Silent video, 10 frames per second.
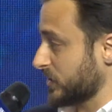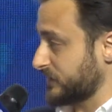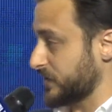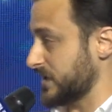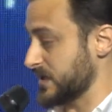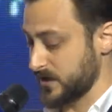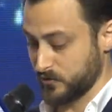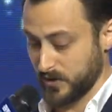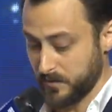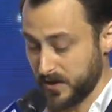very easy
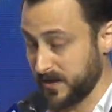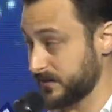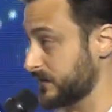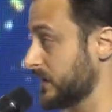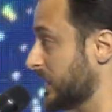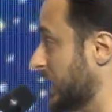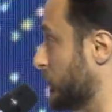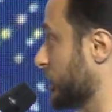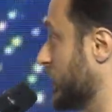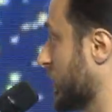to implement, and I
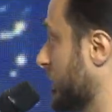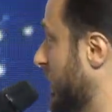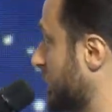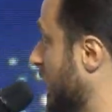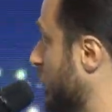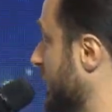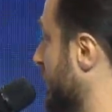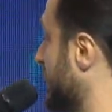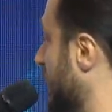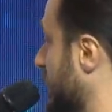will talk about how we
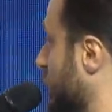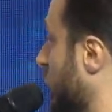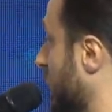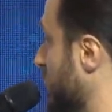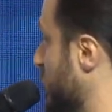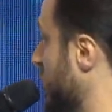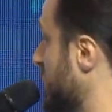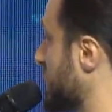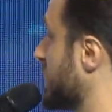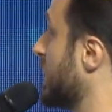did that at Quantum
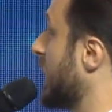Machines.